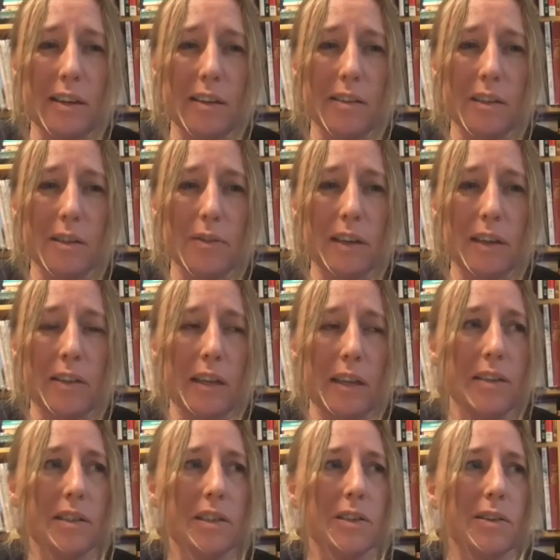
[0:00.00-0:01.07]
sort of in the
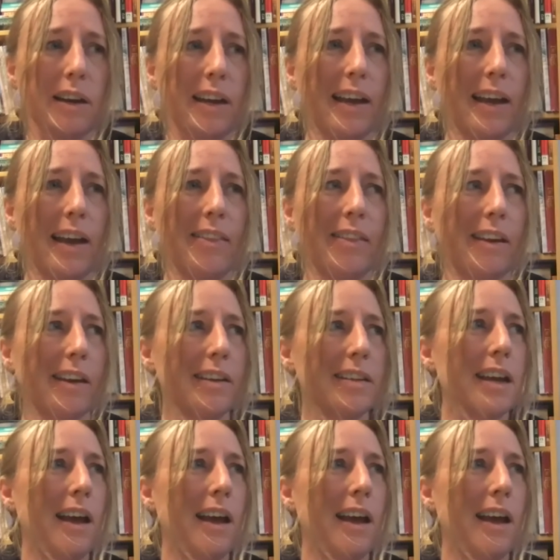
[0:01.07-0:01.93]
history, and that